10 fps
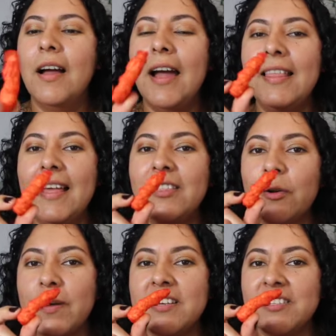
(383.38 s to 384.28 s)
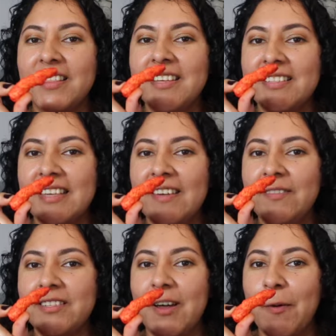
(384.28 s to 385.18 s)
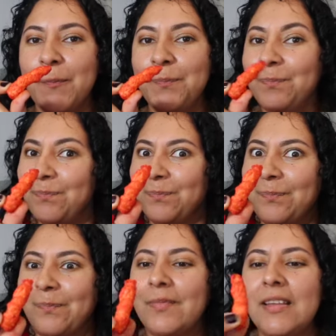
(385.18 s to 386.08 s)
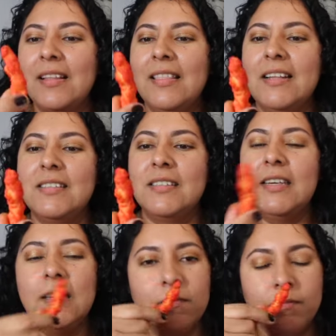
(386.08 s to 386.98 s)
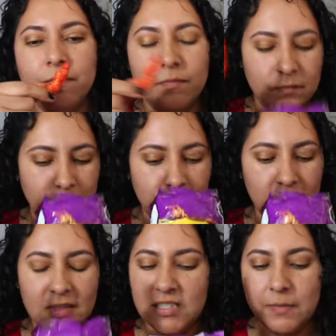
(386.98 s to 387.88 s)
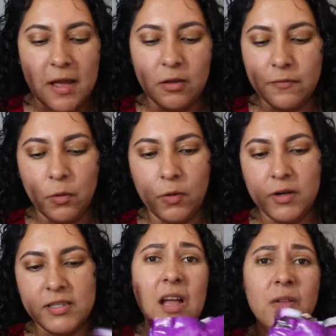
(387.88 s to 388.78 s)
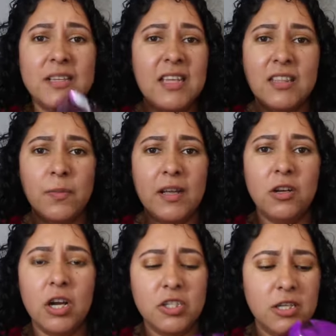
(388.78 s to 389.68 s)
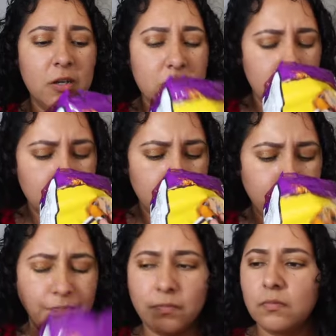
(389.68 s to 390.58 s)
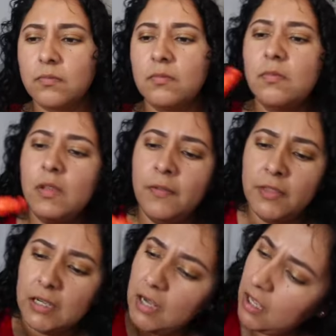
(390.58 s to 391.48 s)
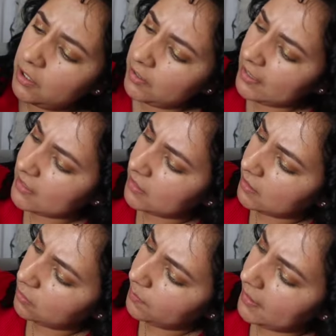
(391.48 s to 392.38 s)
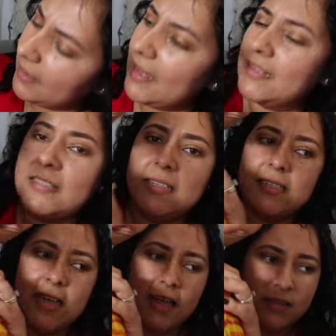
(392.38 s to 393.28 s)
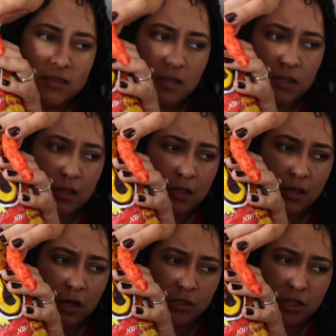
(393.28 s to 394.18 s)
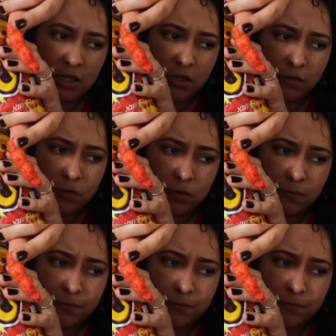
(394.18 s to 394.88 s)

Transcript: I like the crunch that these give, so let's see. The smell, of course, is like the regular hot Cheetos. The color is a little bit less intense than the hot Cheetos.